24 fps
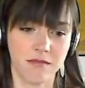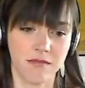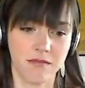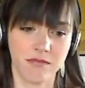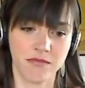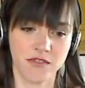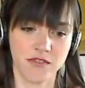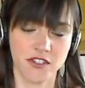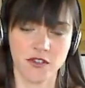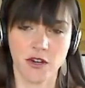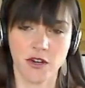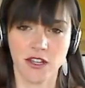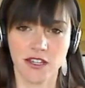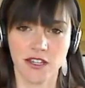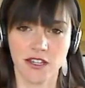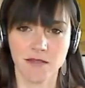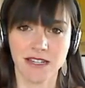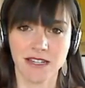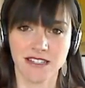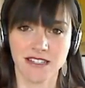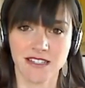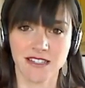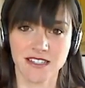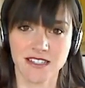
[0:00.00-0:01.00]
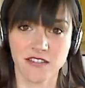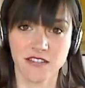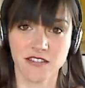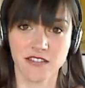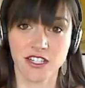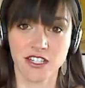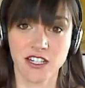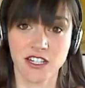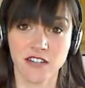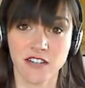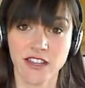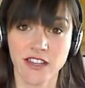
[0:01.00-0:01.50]
do all the amazing stuff you
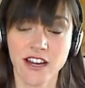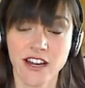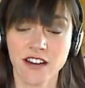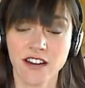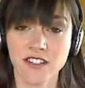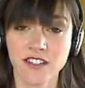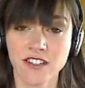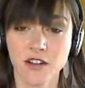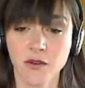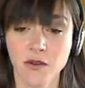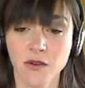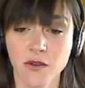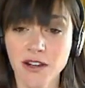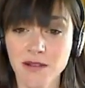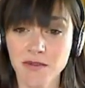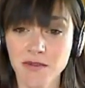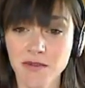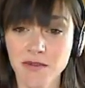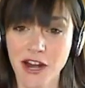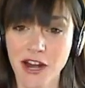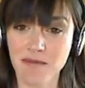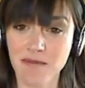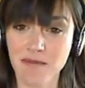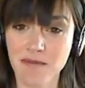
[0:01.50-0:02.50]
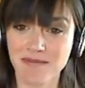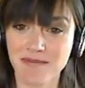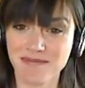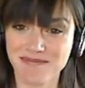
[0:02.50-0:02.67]
did over there. So welcome, Graham.